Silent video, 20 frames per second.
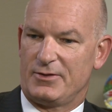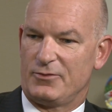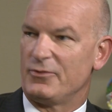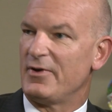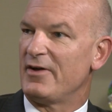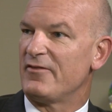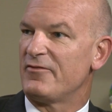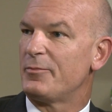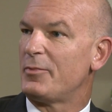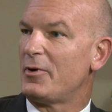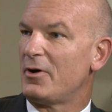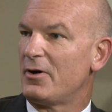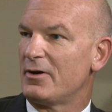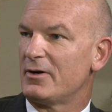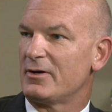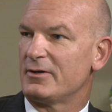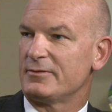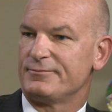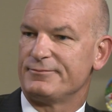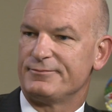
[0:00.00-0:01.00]

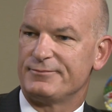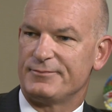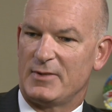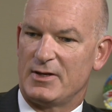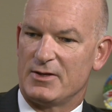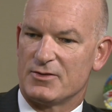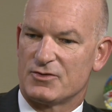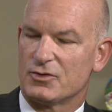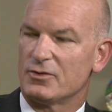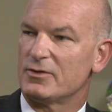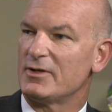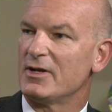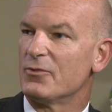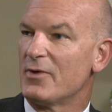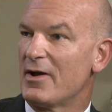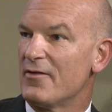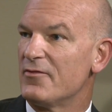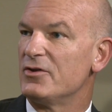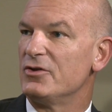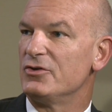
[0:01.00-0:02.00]
RevPAR, certainly
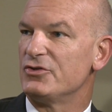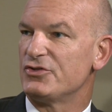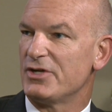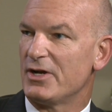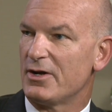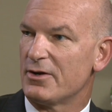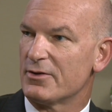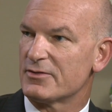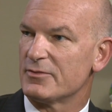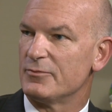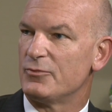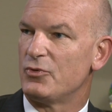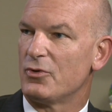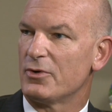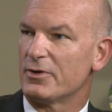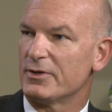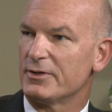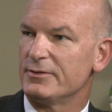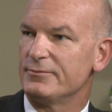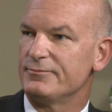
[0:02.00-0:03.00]
revenue share is
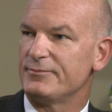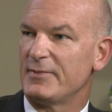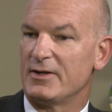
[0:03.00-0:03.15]
important,